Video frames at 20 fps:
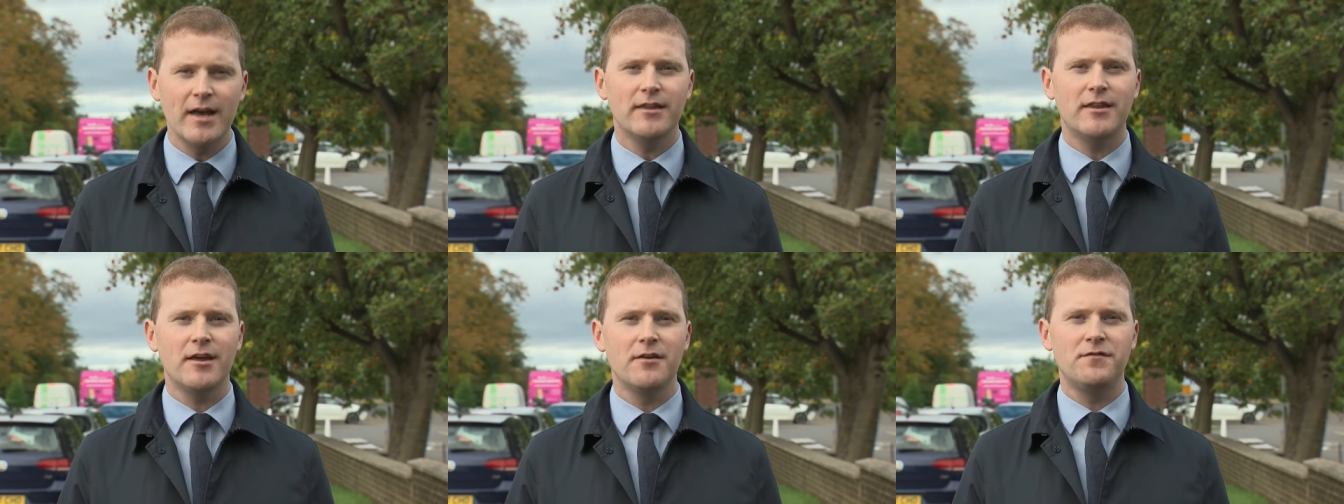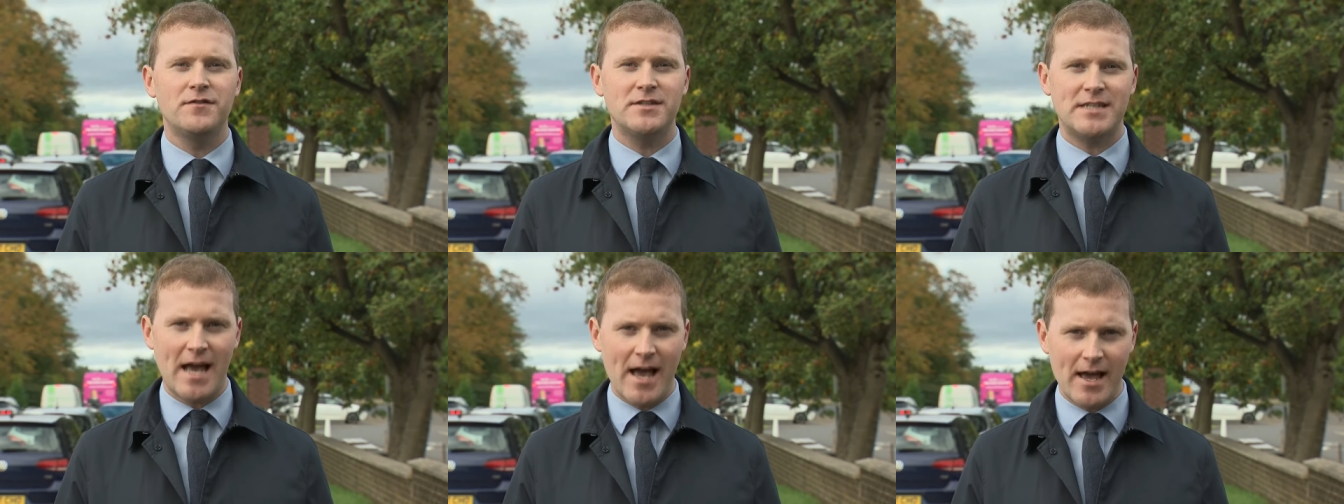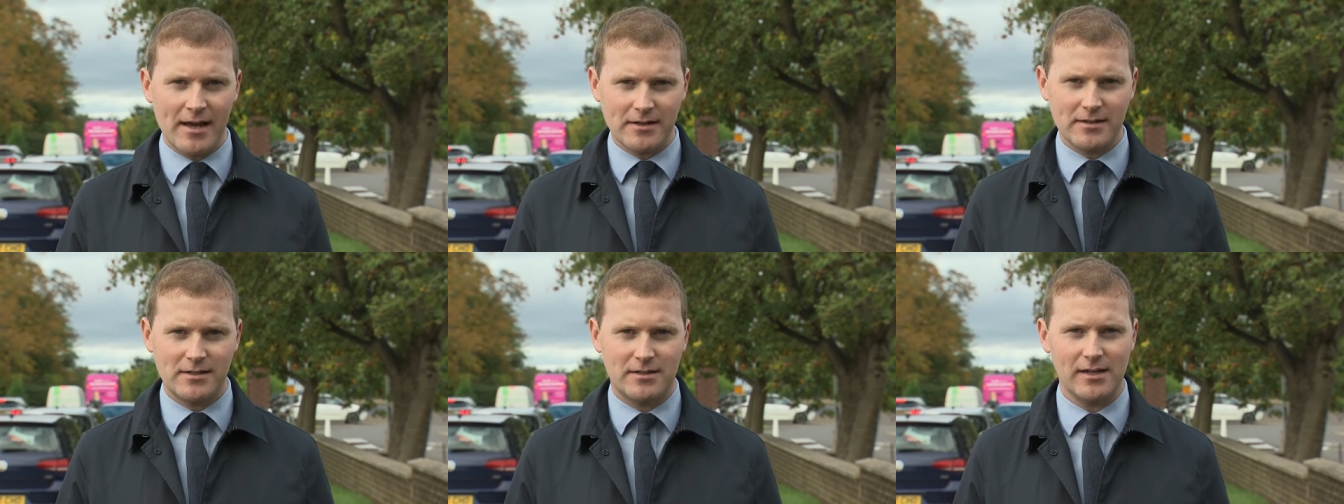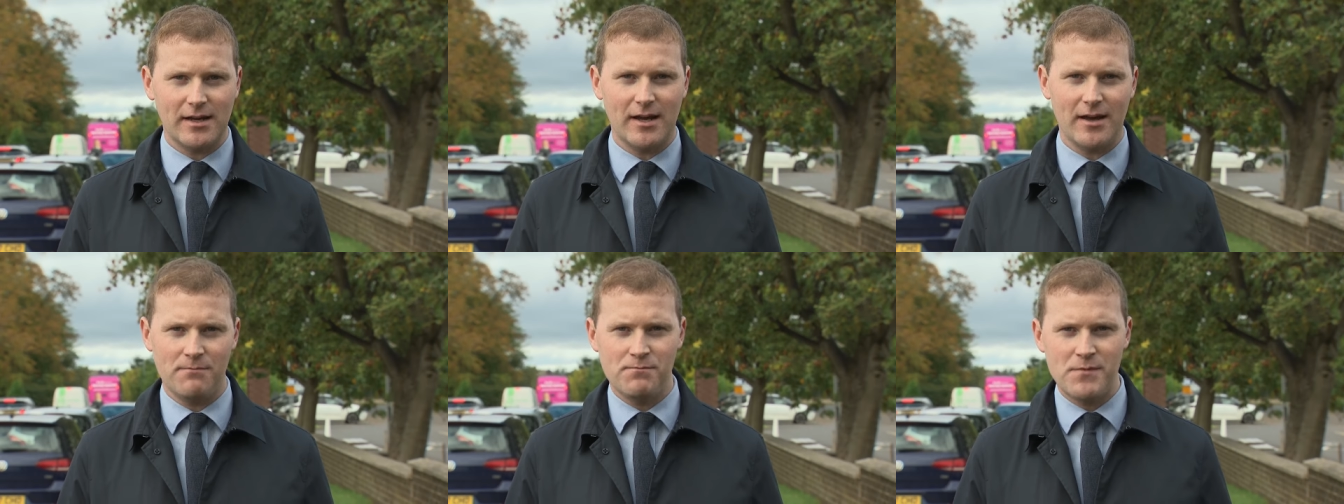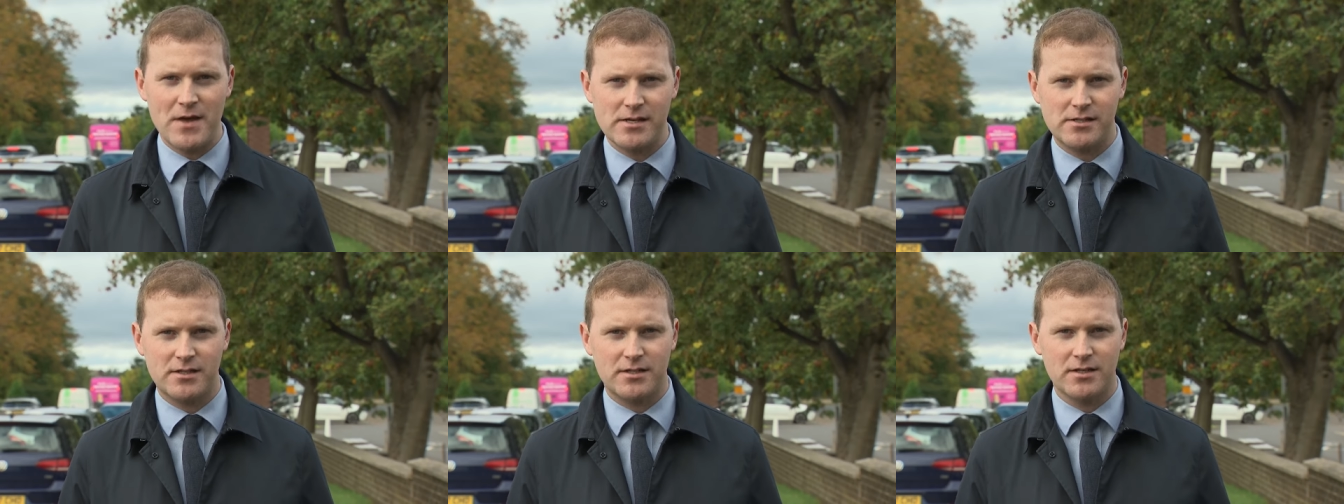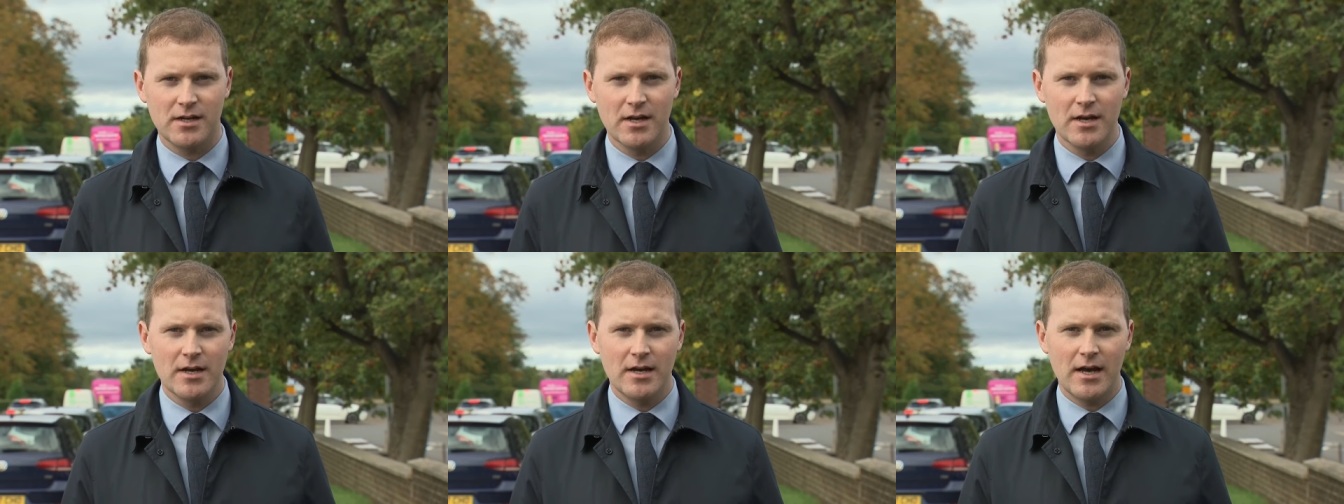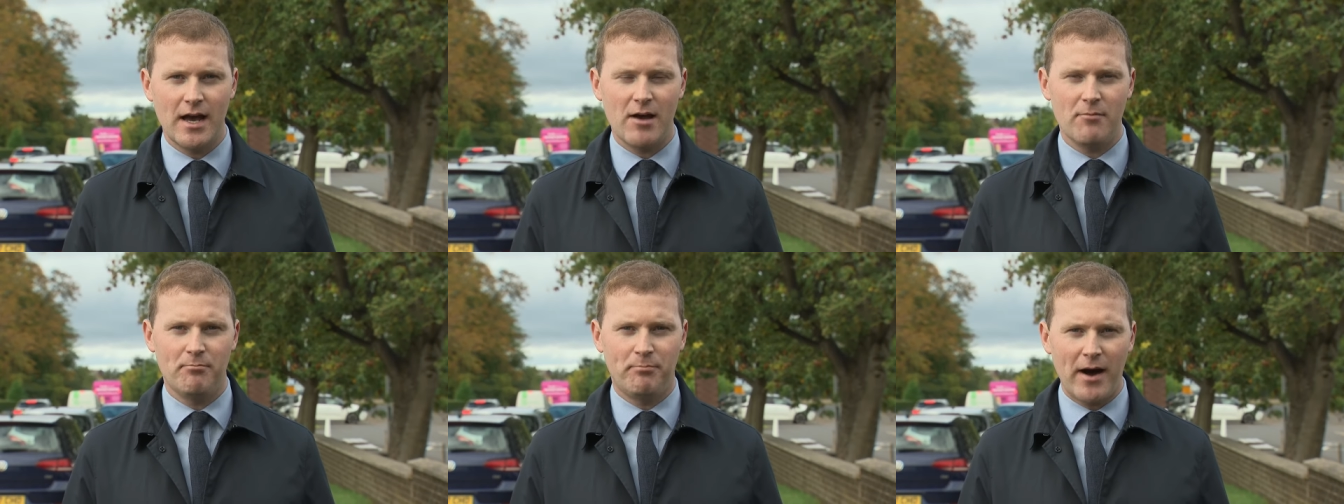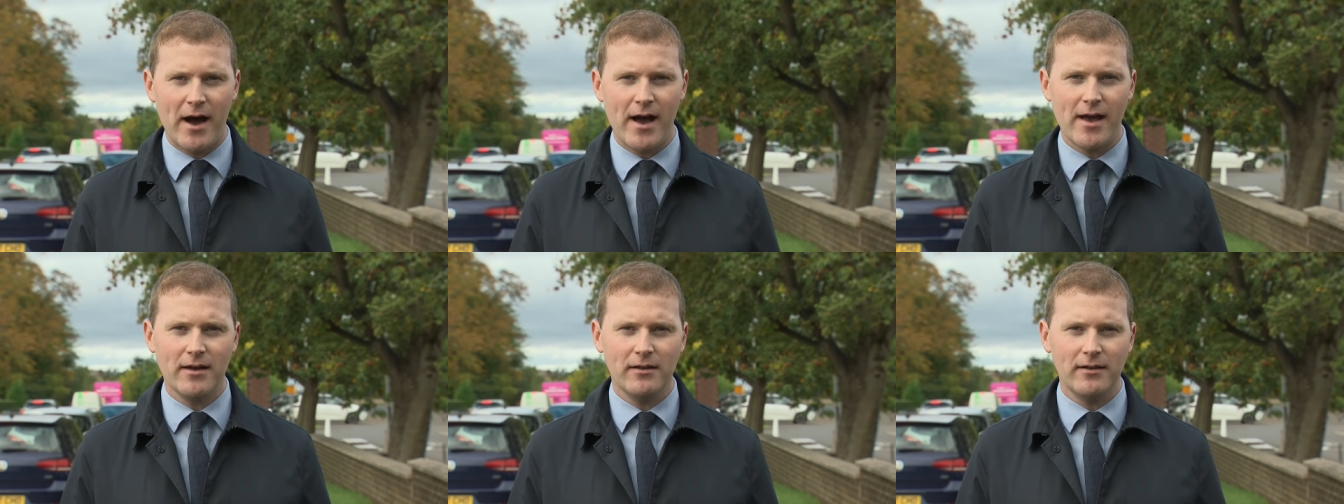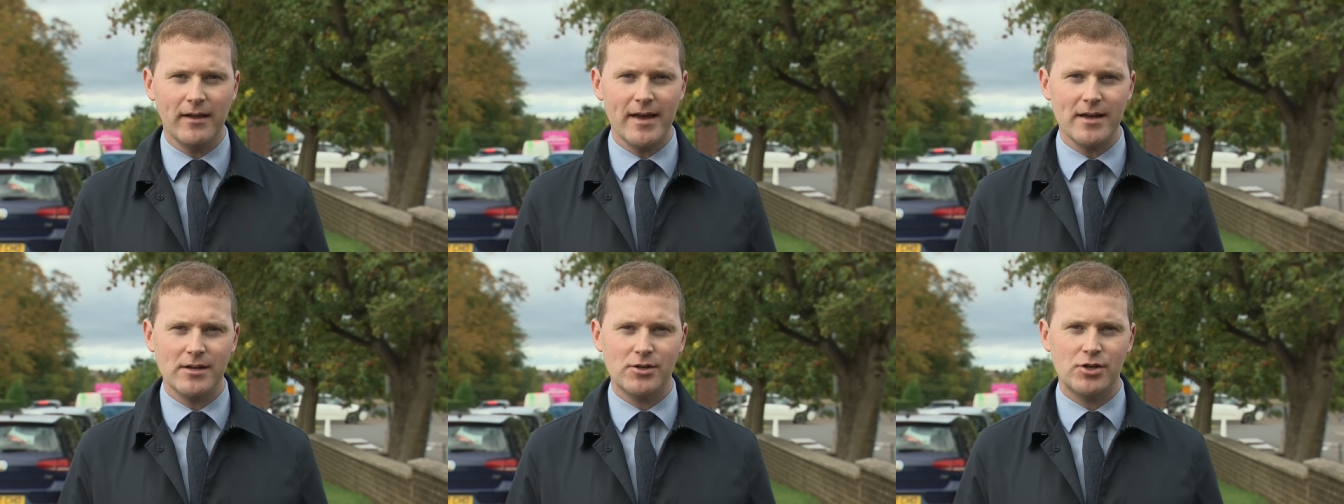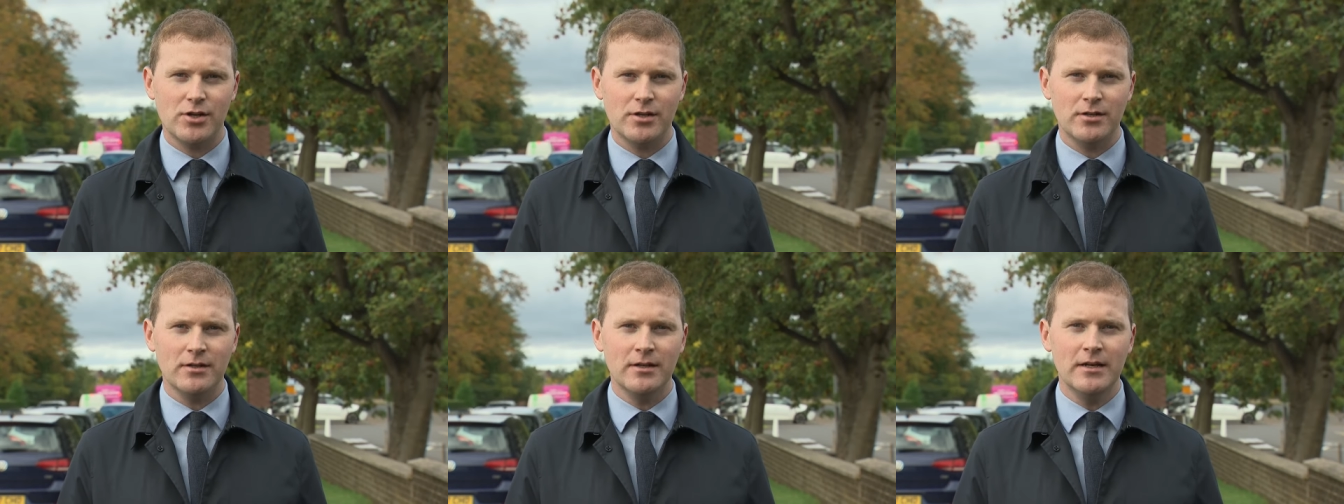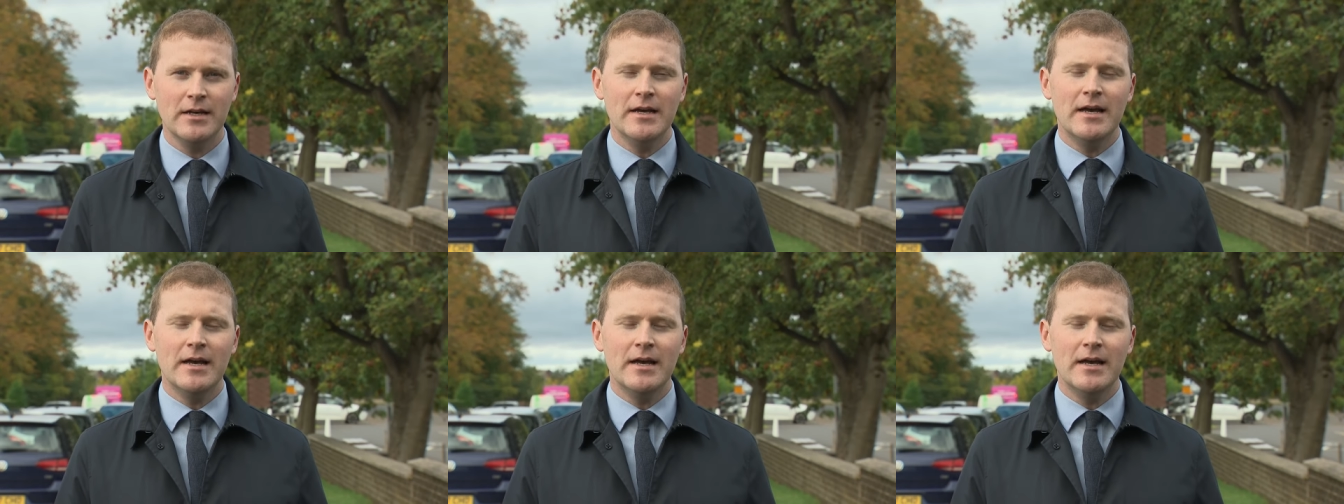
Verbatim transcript: They've tanked in this uh, by-election.